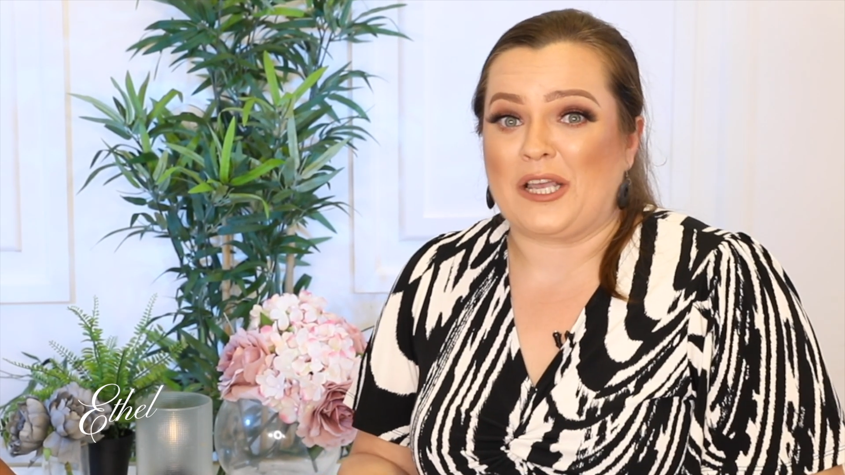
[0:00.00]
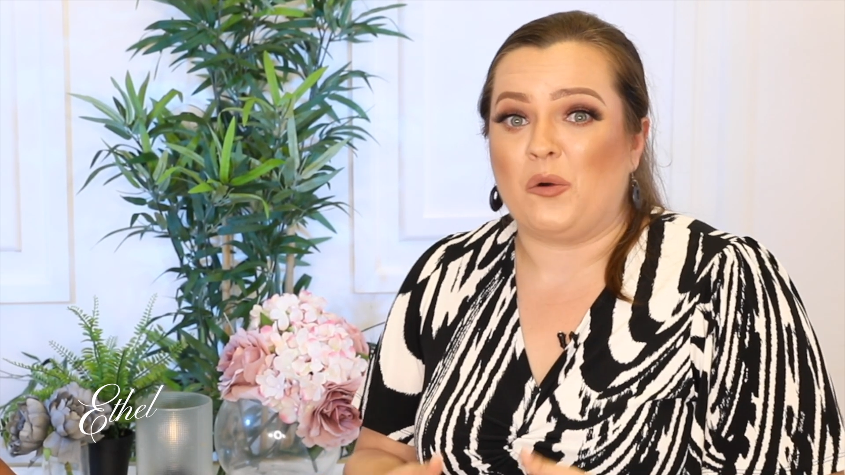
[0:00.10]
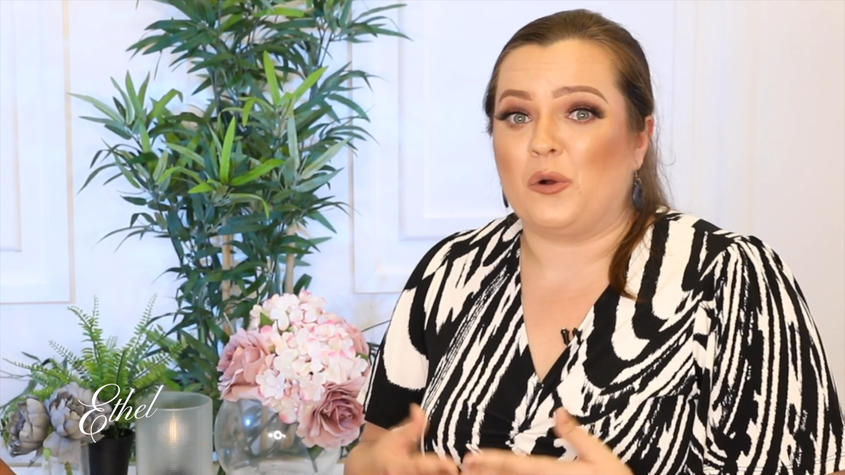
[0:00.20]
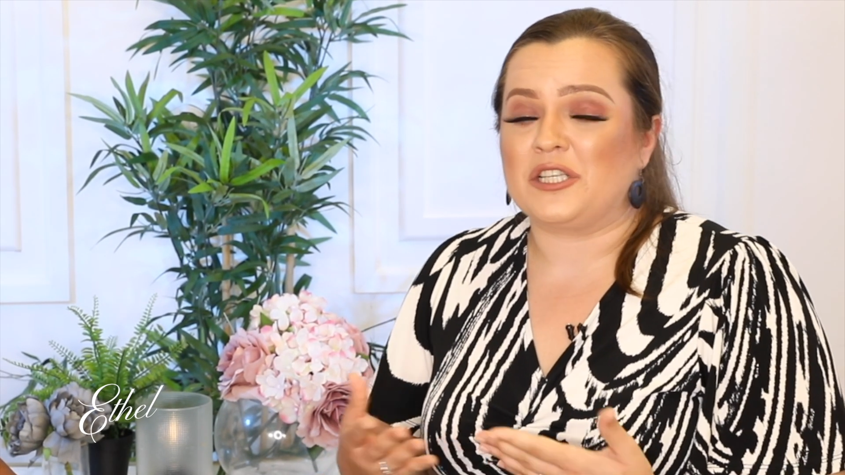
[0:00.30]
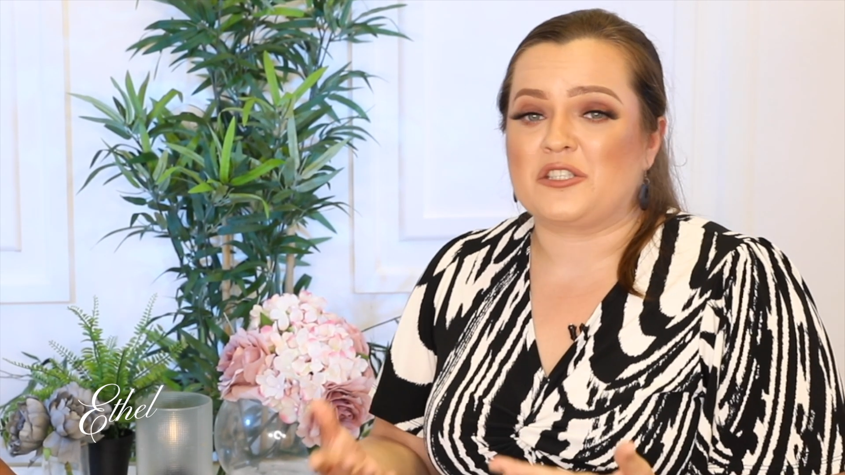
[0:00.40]
Like,
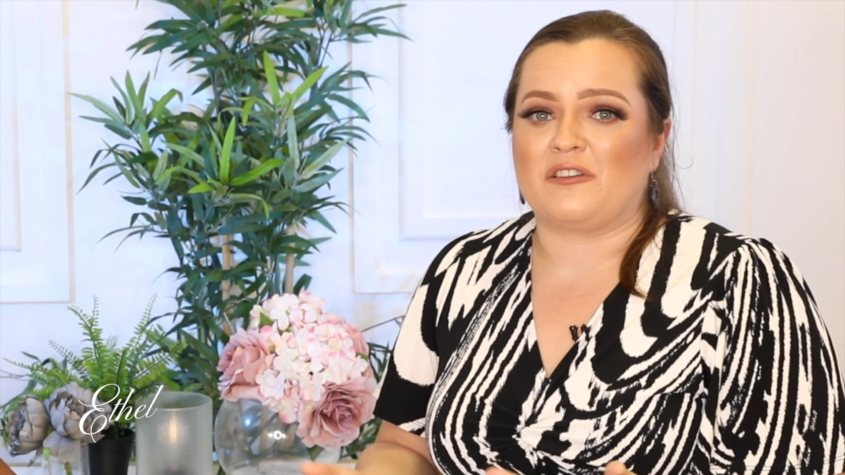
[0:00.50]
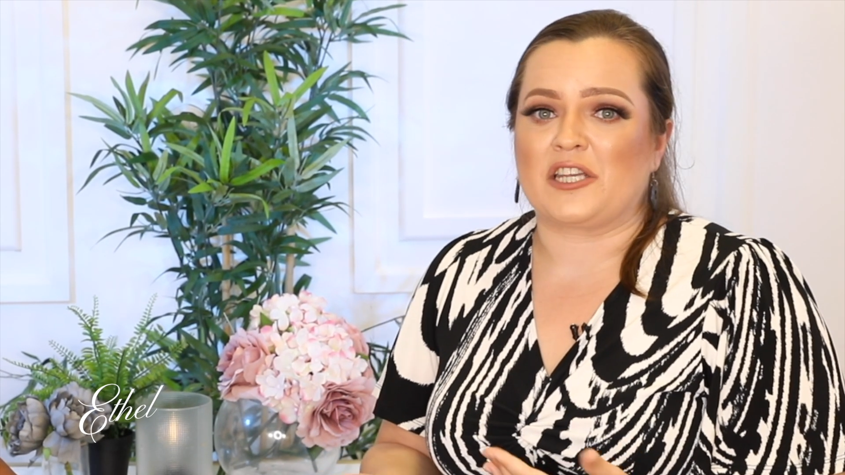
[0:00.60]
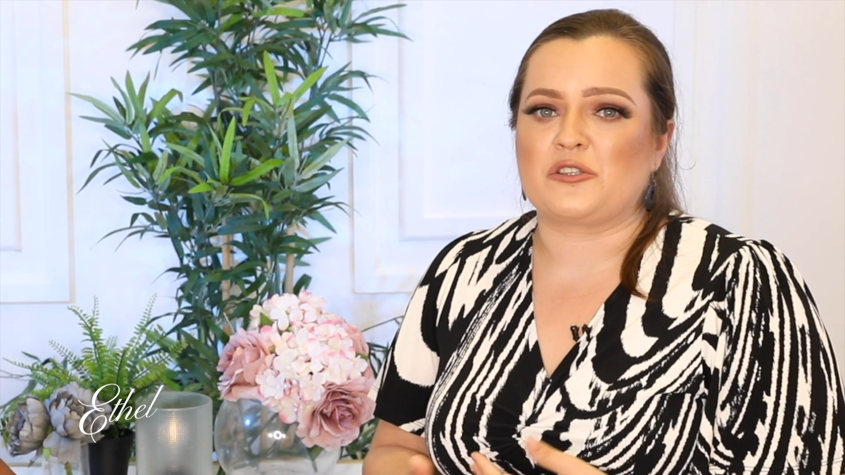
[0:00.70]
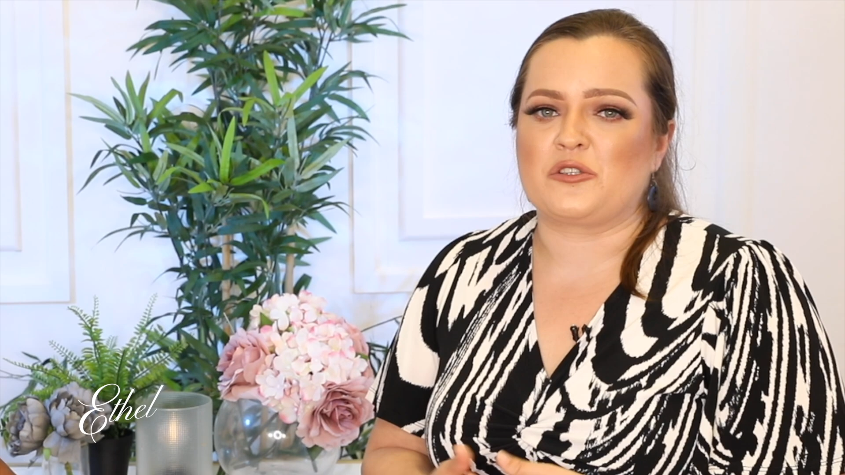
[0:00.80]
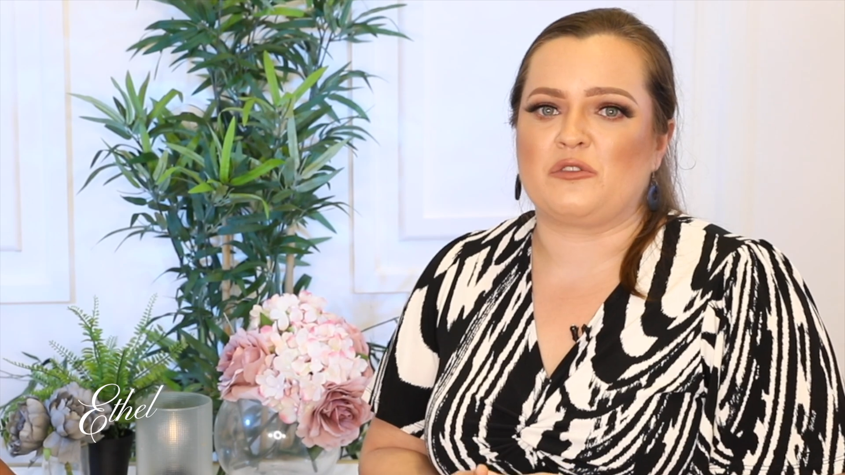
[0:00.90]
all these
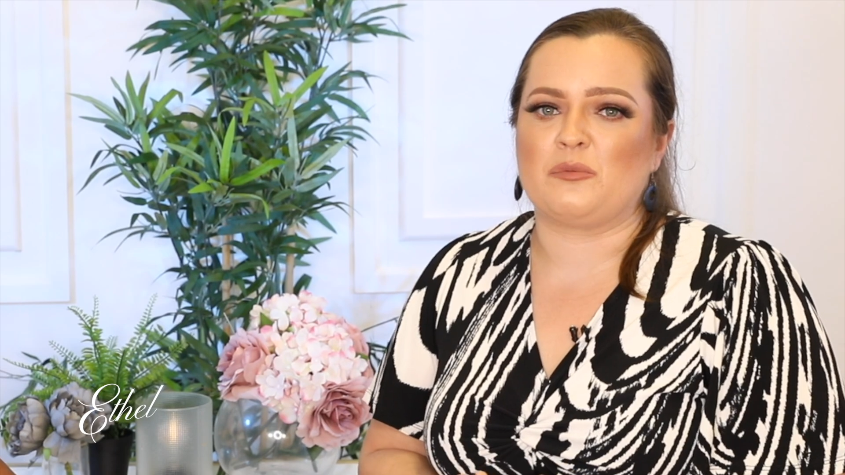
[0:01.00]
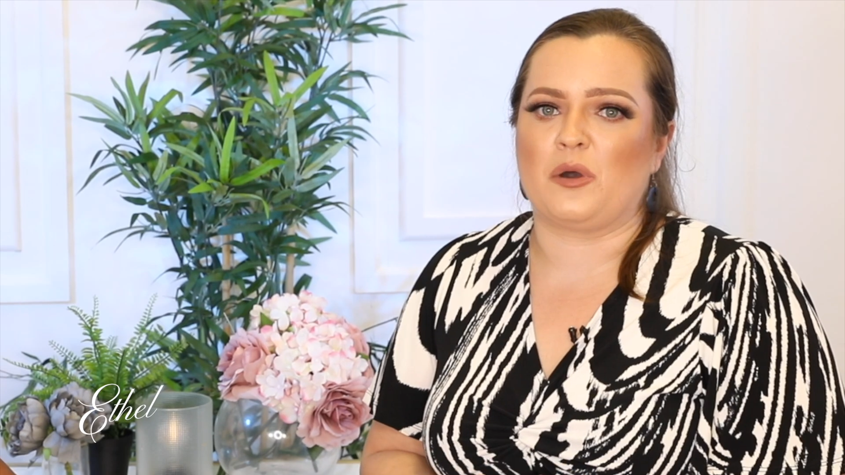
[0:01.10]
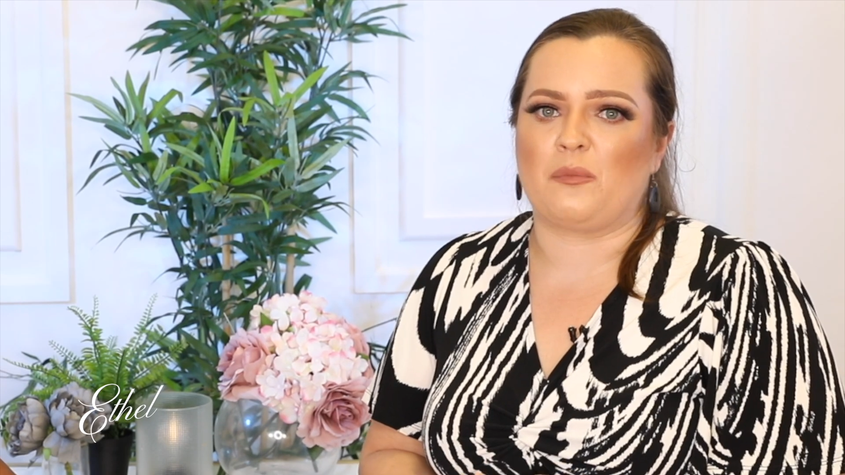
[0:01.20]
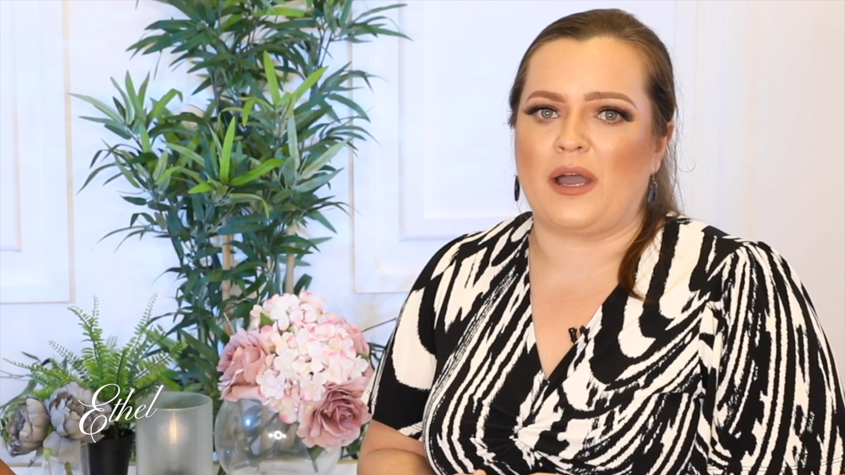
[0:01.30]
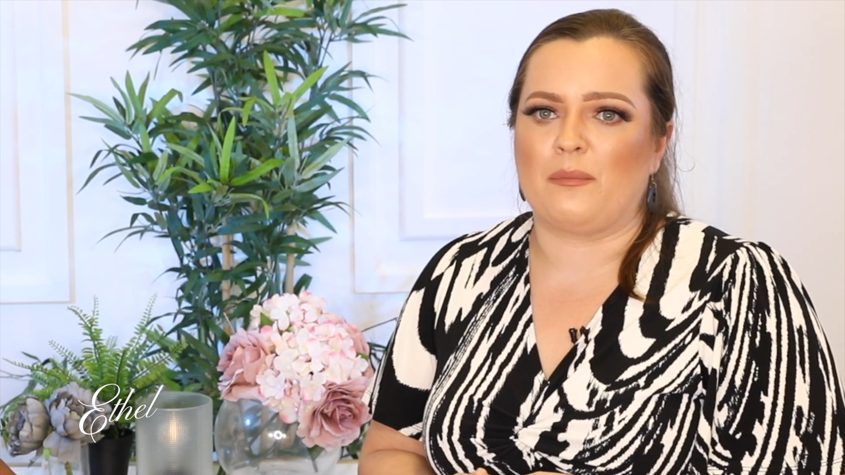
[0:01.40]
questions will
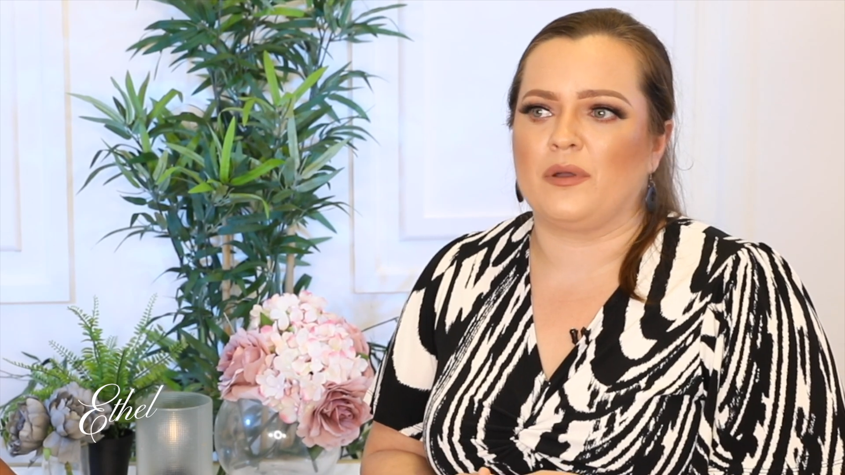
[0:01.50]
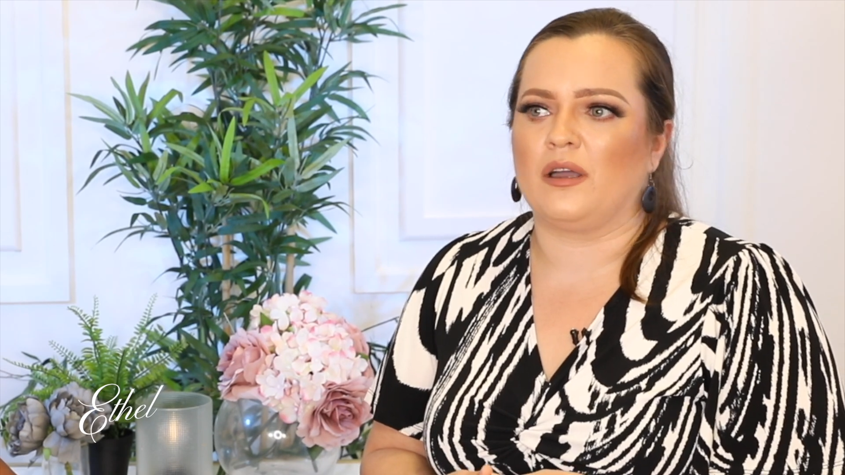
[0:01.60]
pop up.